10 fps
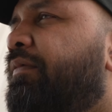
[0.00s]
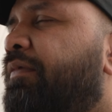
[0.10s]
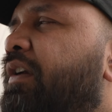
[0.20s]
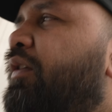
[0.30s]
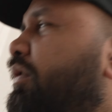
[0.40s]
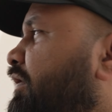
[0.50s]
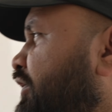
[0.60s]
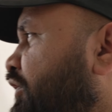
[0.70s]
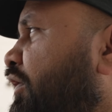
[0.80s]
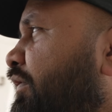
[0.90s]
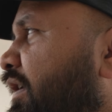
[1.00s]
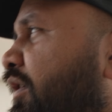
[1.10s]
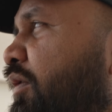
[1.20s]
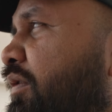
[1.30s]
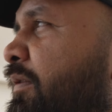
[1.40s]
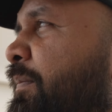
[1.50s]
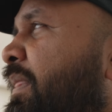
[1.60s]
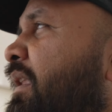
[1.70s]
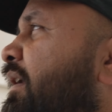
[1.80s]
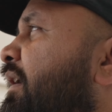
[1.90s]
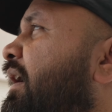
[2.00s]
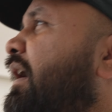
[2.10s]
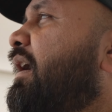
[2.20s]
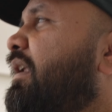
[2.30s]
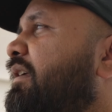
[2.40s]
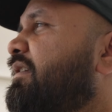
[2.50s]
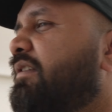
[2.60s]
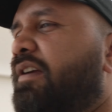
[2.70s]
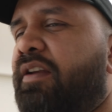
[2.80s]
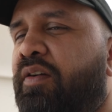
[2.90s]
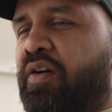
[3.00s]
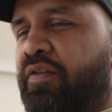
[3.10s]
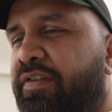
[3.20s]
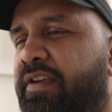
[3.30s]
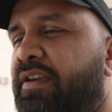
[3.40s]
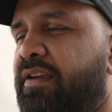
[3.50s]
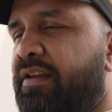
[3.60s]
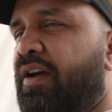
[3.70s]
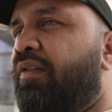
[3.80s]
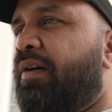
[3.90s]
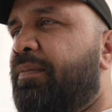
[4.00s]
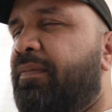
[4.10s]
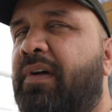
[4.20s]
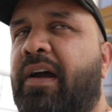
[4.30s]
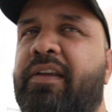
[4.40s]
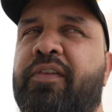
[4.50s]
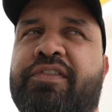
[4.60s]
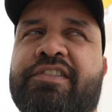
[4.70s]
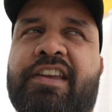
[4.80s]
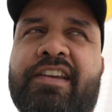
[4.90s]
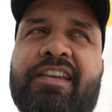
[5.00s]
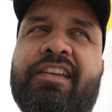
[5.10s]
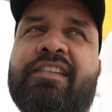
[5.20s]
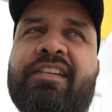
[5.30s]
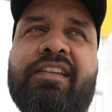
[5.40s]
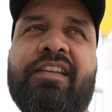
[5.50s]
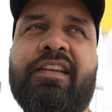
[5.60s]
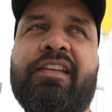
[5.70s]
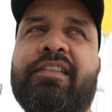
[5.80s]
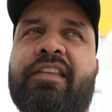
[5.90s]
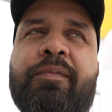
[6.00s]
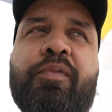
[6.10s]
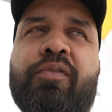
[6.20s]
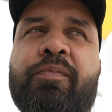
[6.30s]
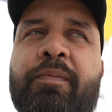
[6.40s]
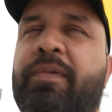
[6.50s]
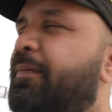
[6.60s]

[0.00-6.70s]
videos, short videos. And I just had a coffee. Now I'm kind of shaking because that puts my blood